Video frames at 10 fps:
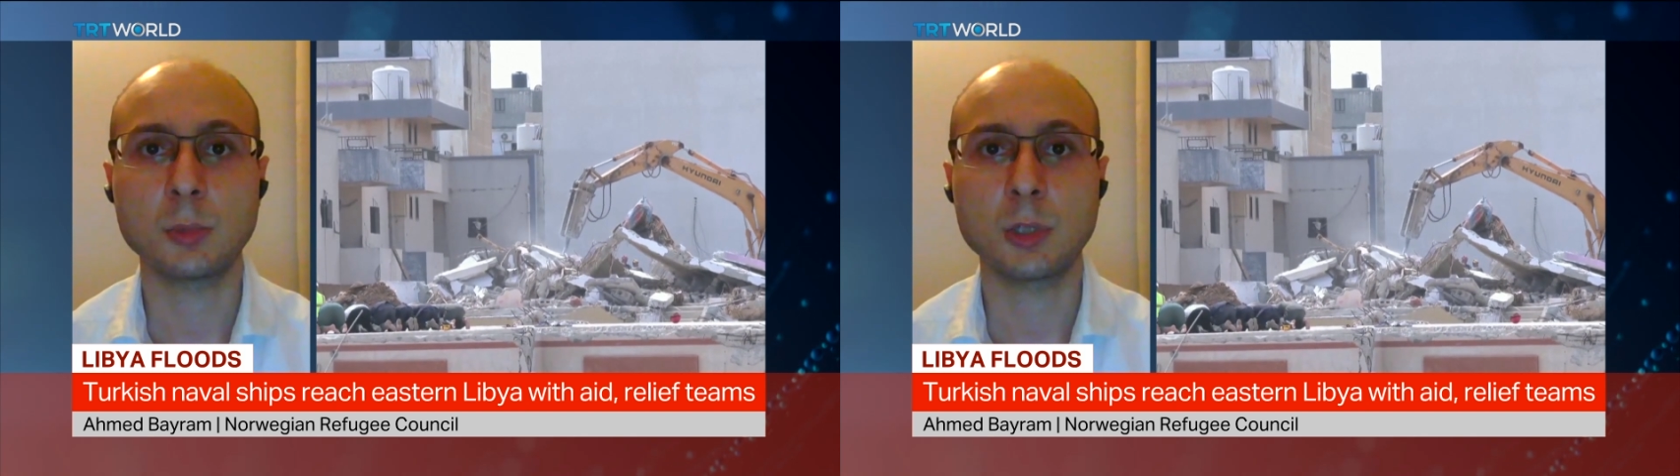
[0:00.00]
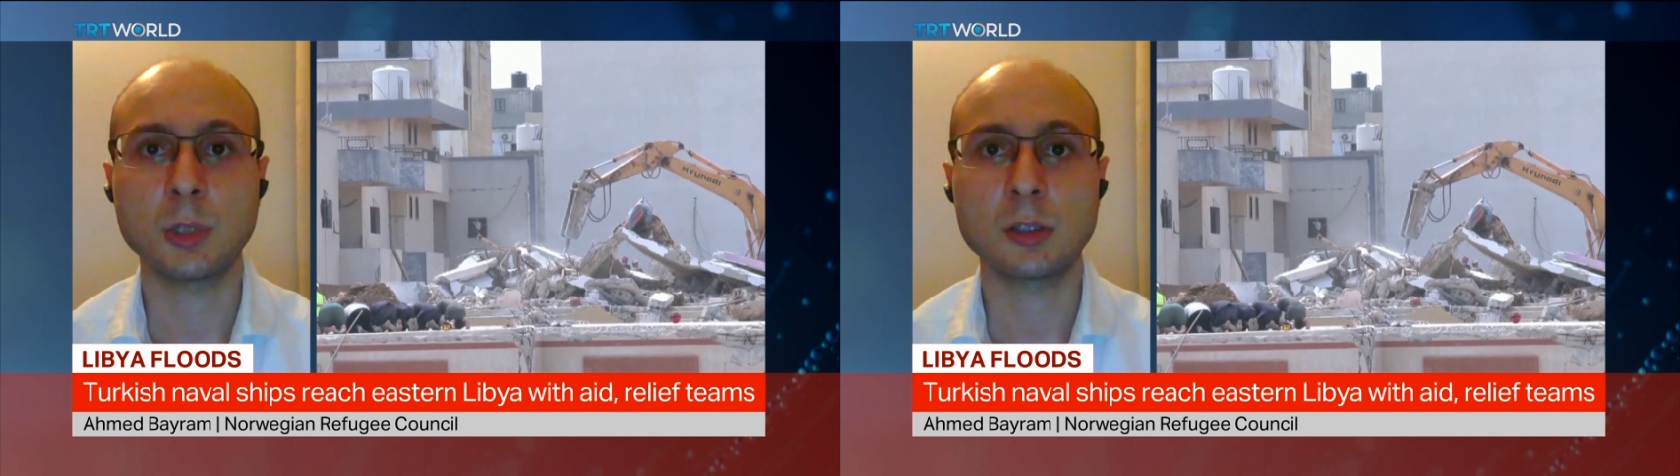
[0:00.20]

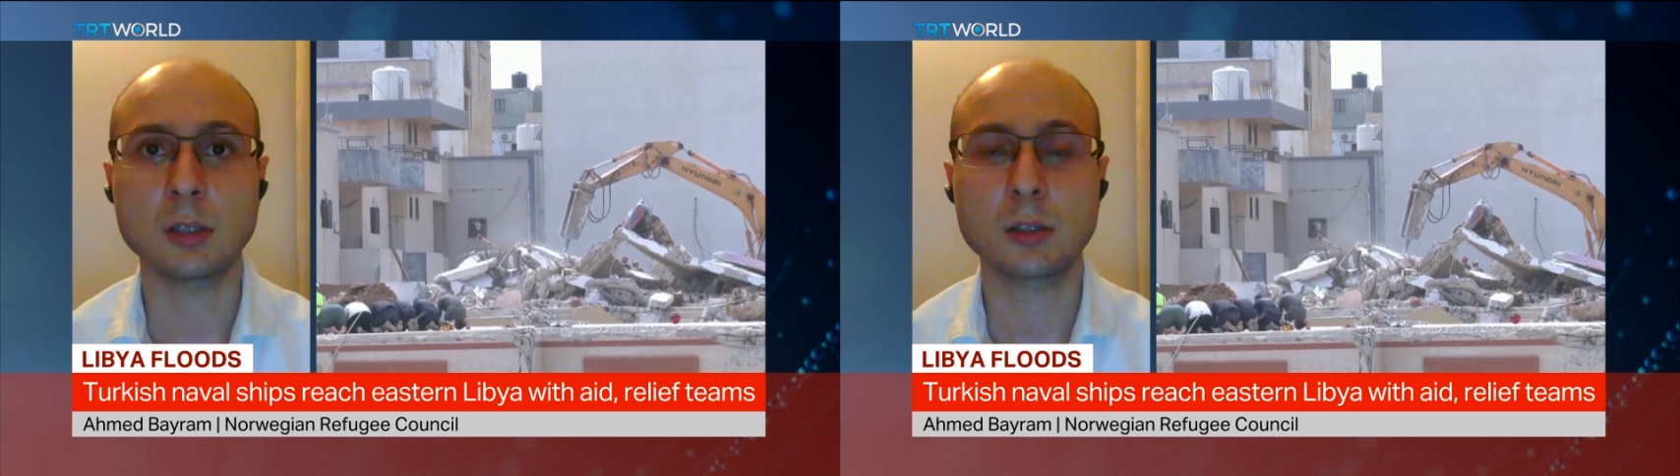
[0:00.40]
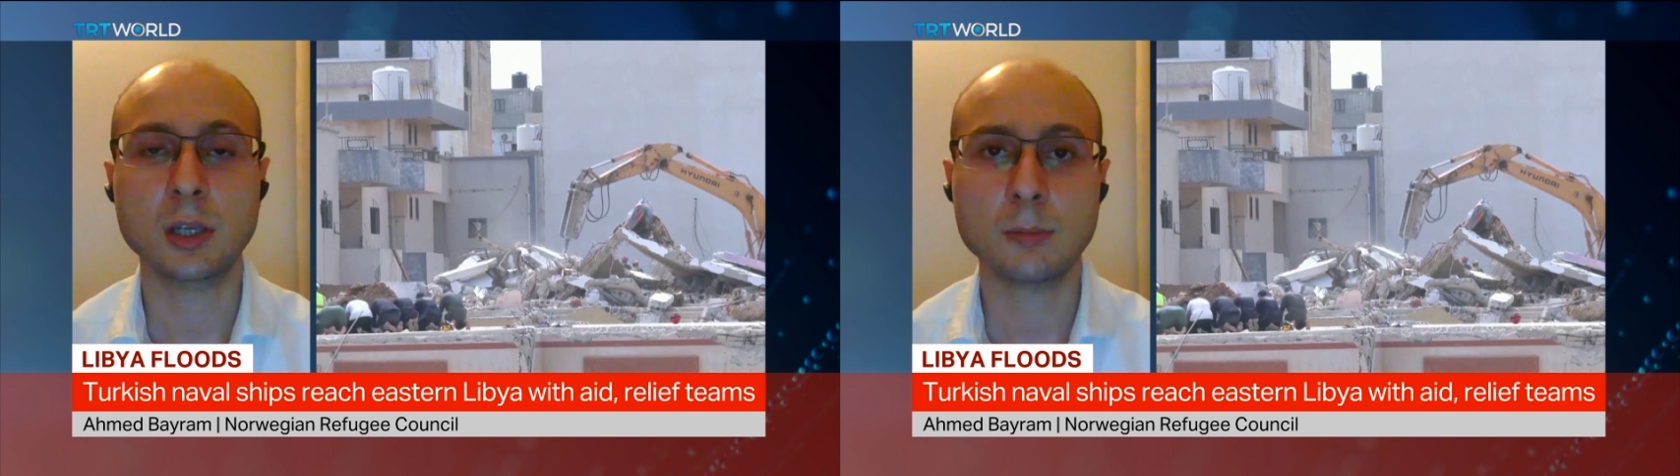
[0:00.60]

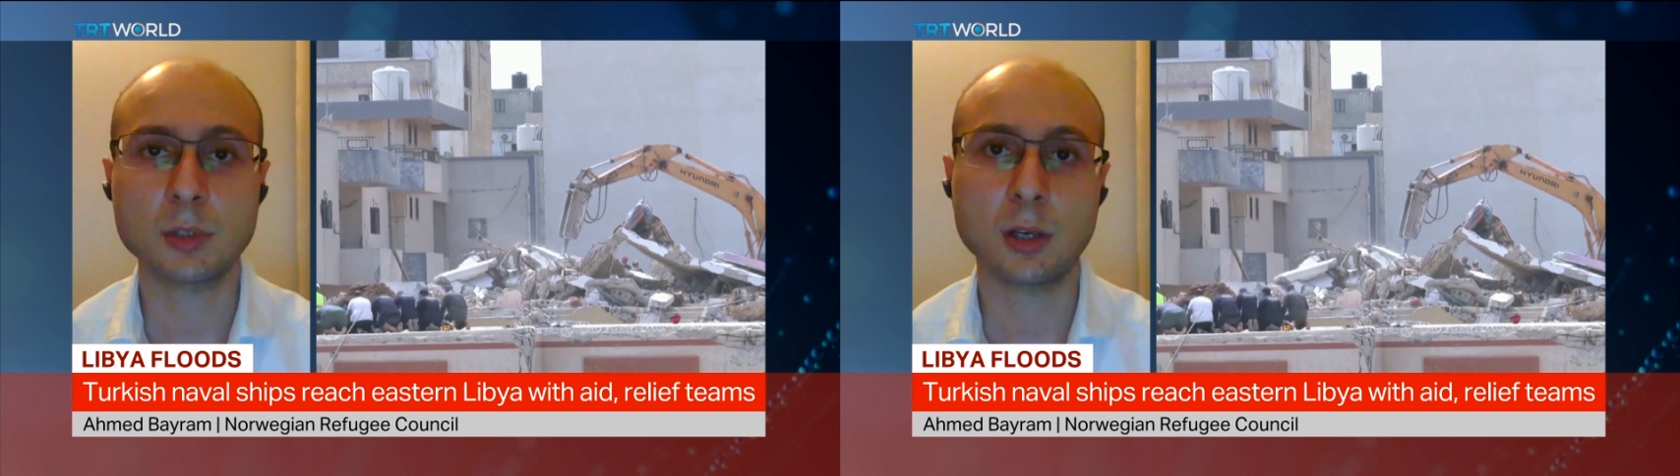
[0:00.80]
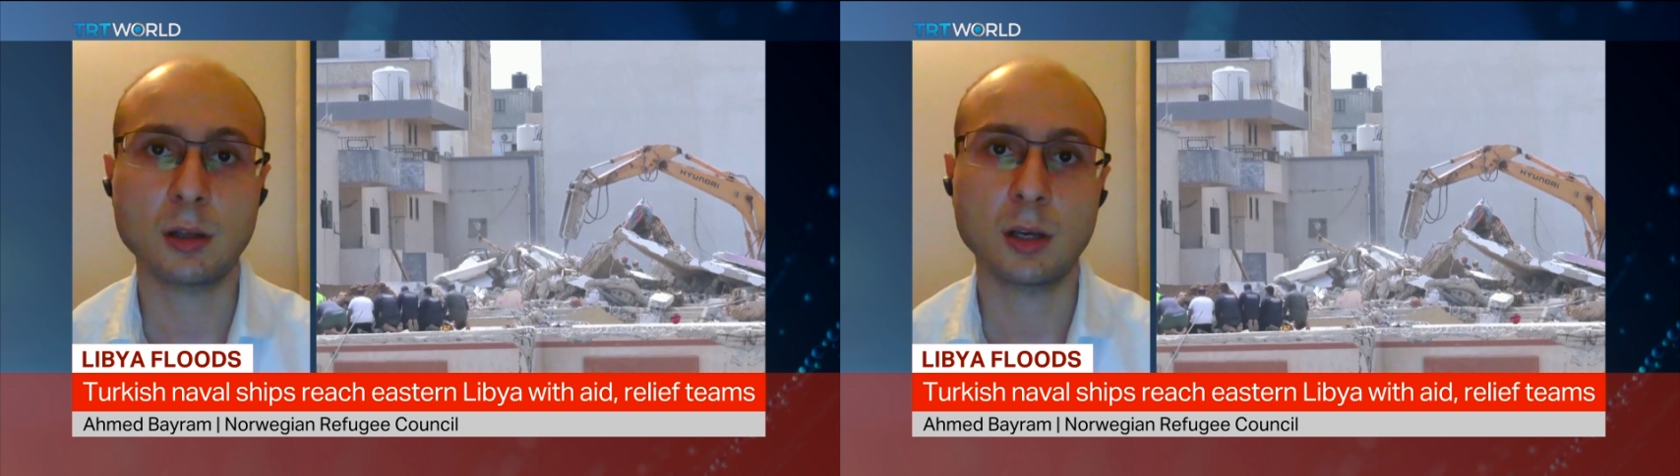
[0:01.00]
community to
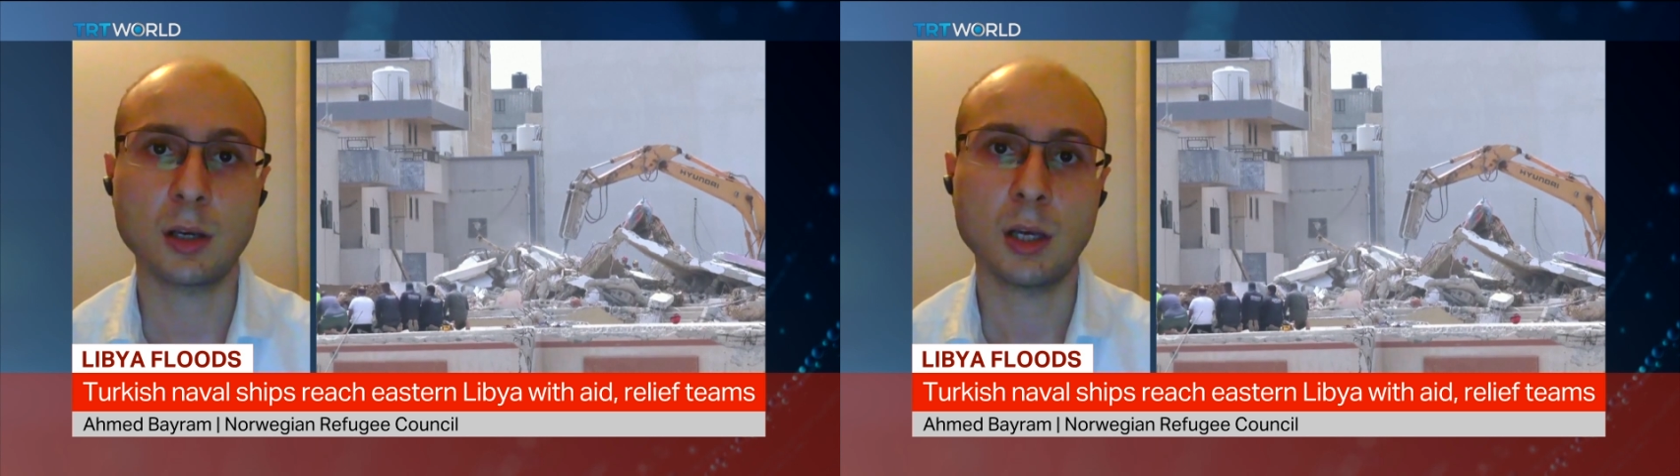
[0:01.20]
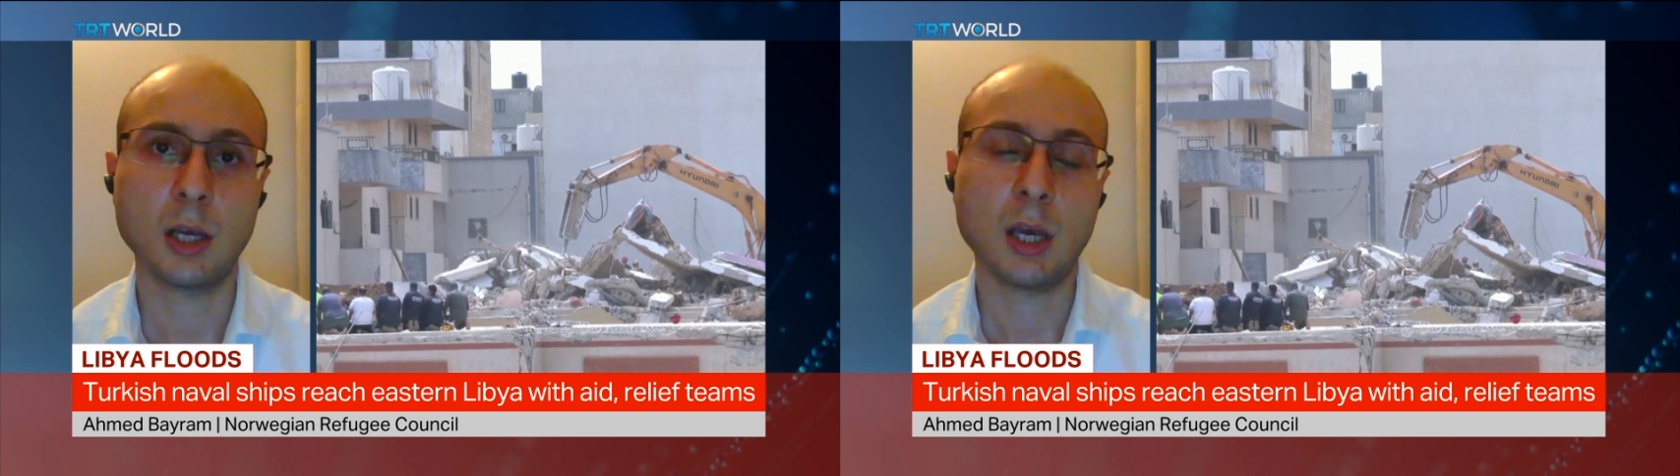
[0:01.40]
come
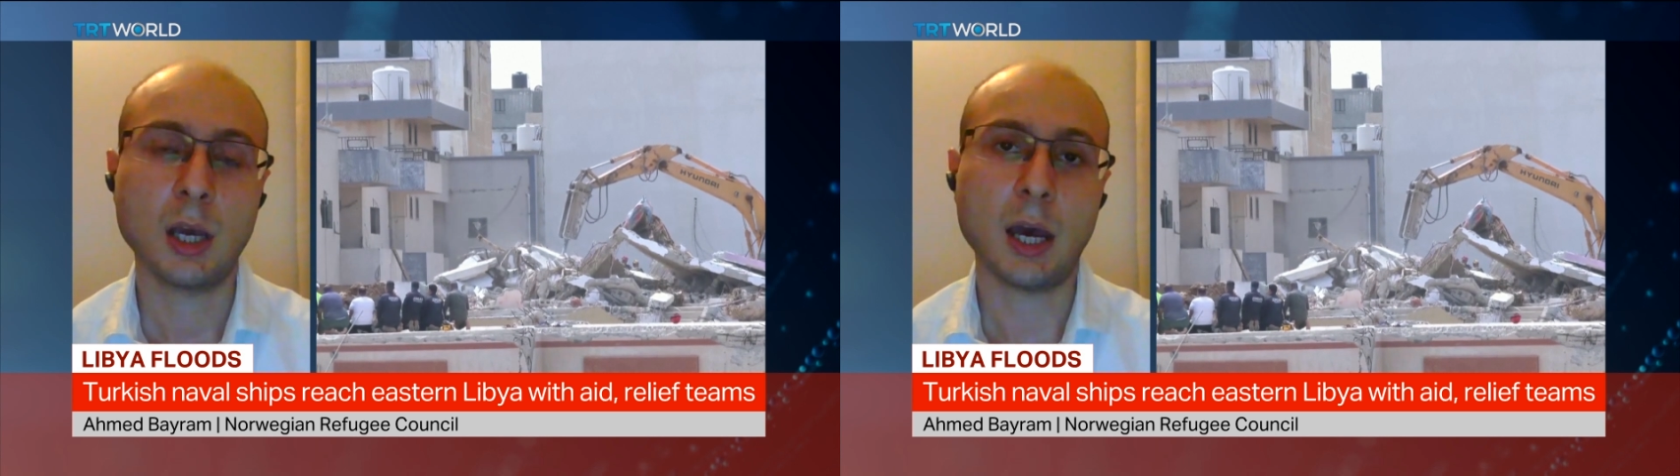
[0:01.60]
together